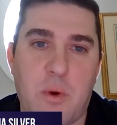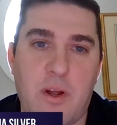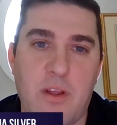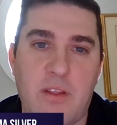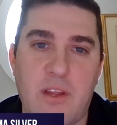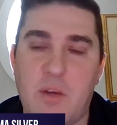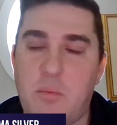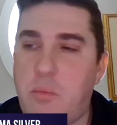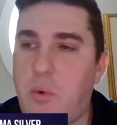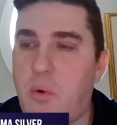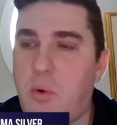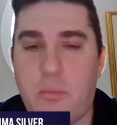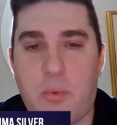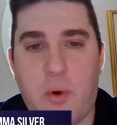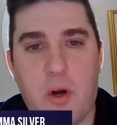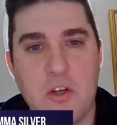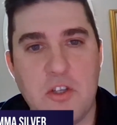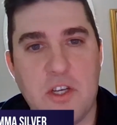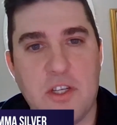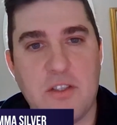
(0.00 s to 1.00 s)
But I think both
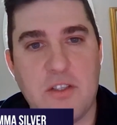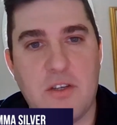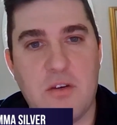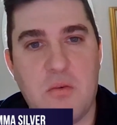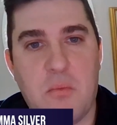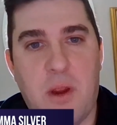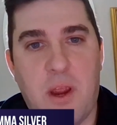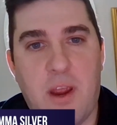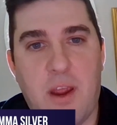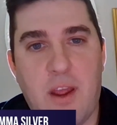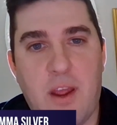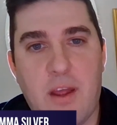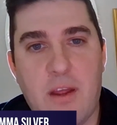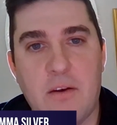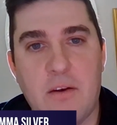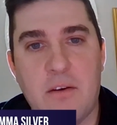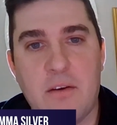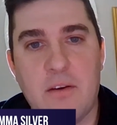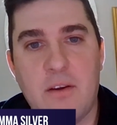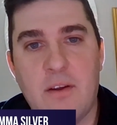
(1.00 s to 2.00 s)
projects
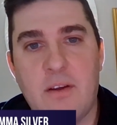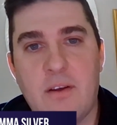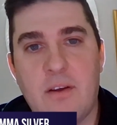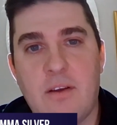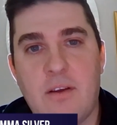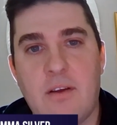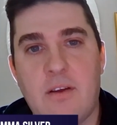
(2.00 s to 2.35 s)
demand